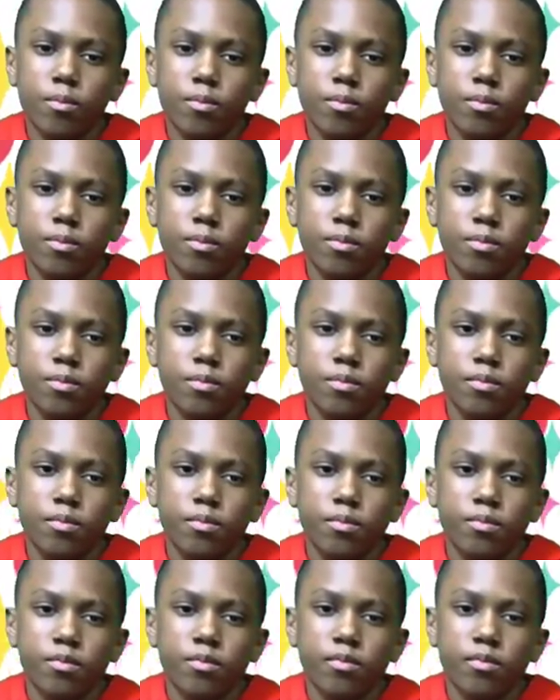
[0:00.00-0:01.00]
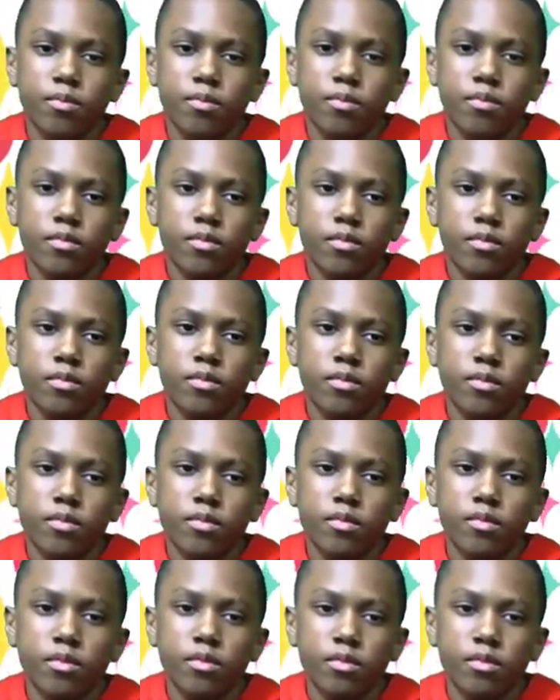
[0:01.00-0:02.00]

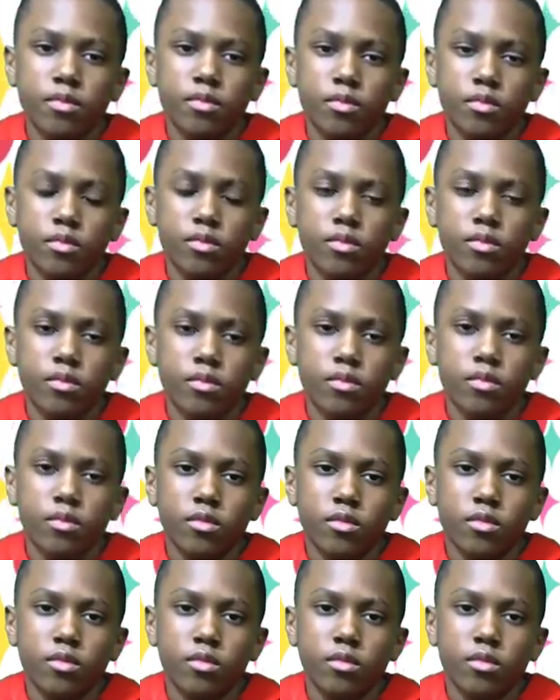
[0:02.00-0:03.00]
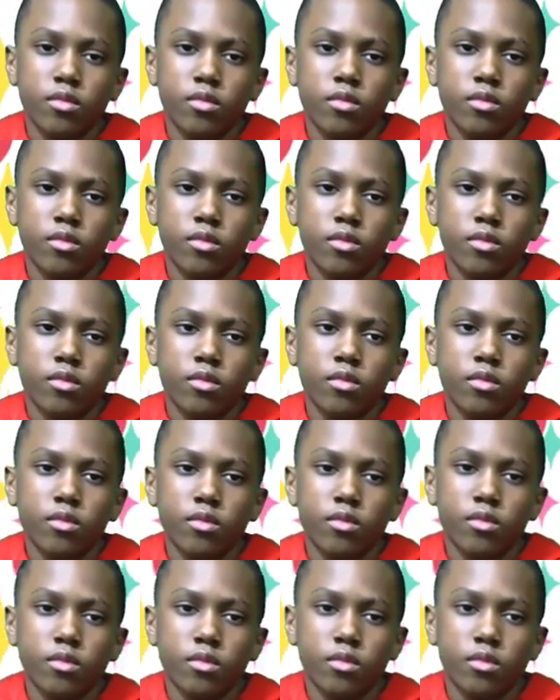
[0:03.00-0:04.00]

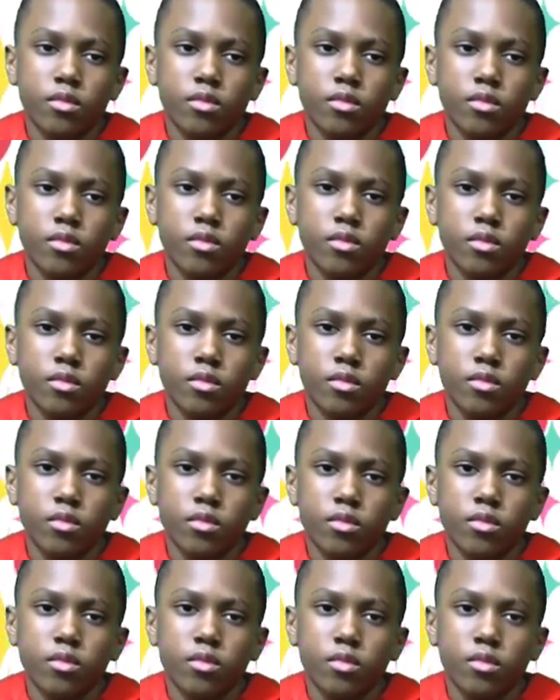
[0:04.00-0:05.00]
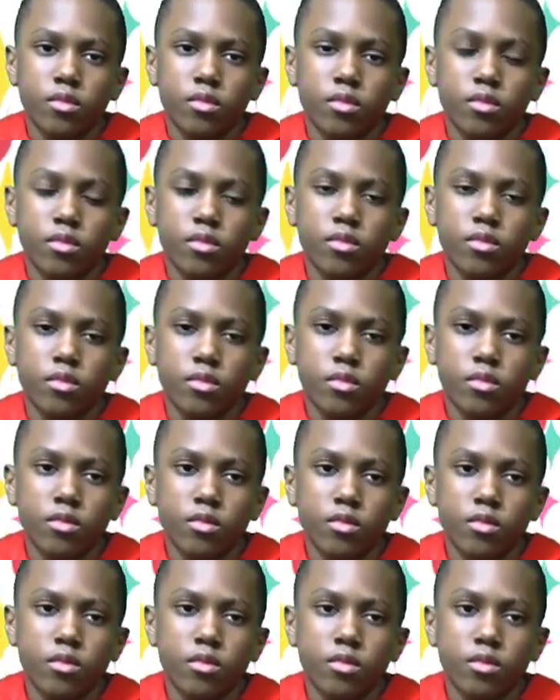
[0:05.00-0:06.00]

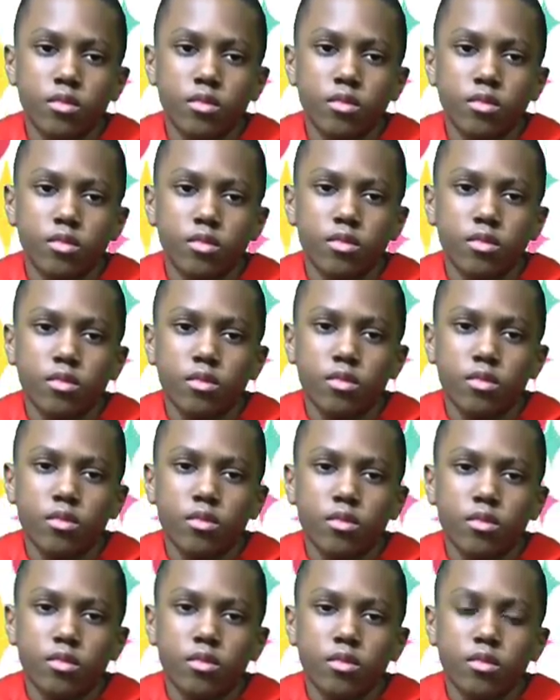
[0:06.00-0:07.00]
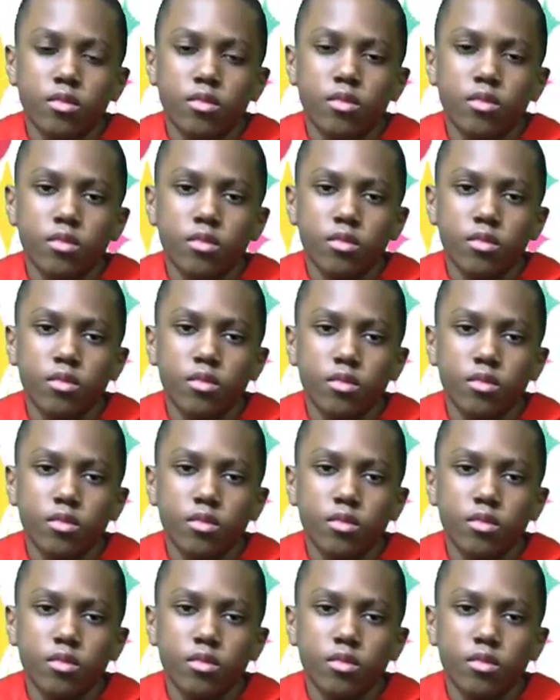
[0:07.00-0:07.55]
[no speech]